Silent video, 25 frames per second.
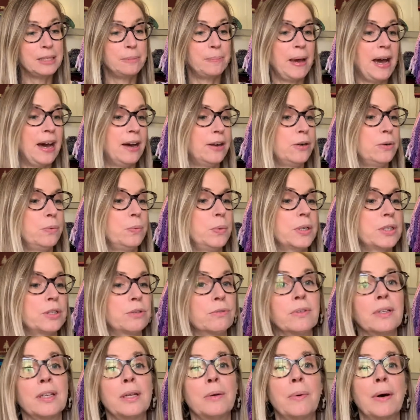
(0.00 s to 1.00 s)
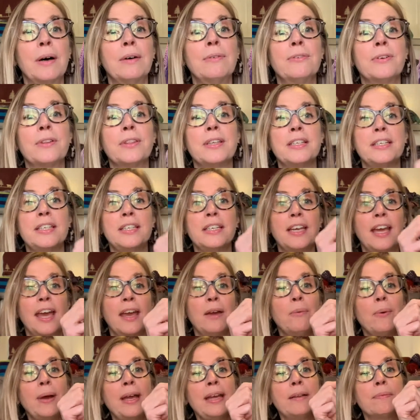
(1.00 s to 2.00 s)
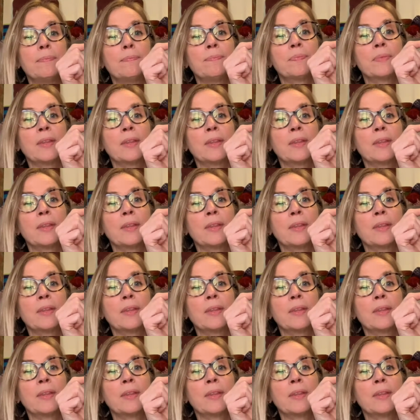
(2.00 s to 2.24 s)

pattern works really well for the DK weight,